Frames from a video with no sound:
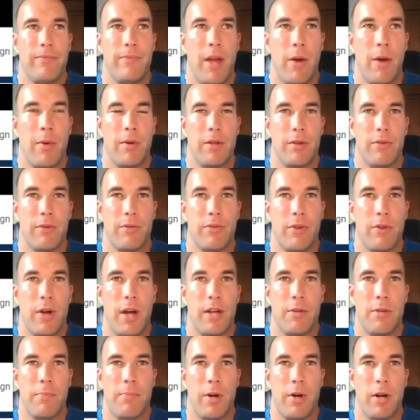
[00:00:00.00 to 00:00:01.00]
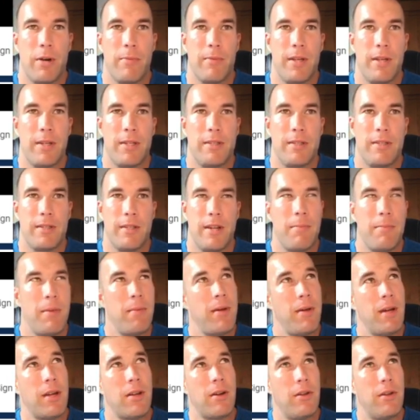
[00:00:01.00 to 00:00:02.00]
went to their fraud departments, and
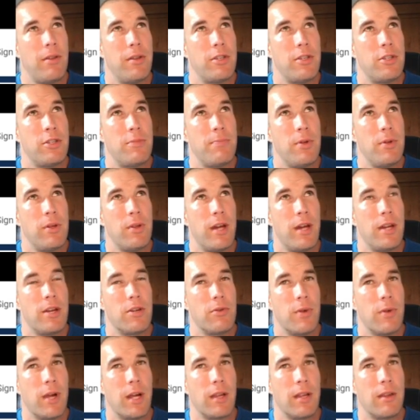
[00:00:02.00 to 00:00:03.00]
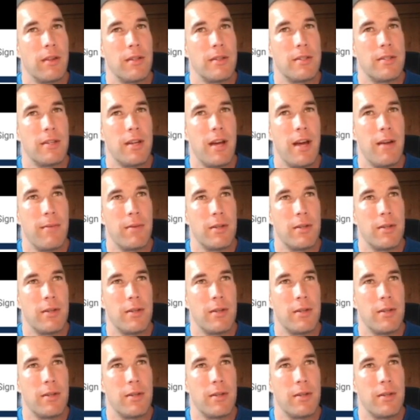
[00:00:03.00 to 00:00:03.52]
maybe I called the dispute line directly this time,